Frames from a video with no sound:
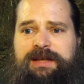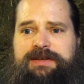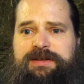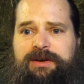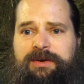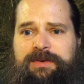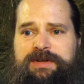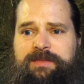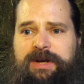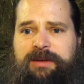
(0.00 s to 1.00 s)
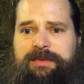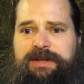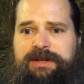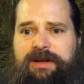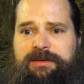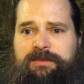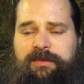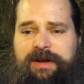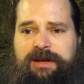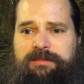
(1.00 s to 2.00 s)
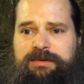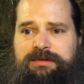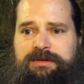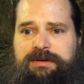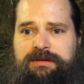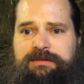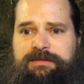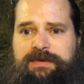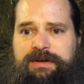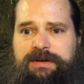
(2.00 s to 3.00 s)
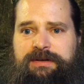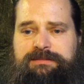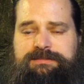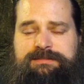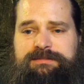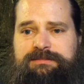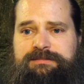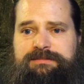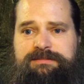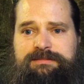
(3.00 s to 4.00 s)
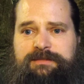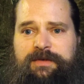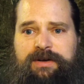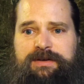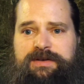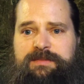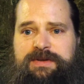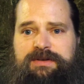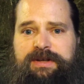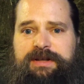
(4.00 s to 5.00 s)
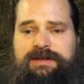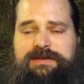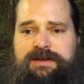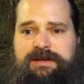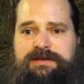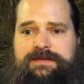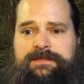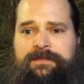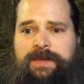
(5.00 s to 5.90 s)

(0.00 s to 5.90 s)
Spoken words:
So this might be another ramble of various miscellaneous things.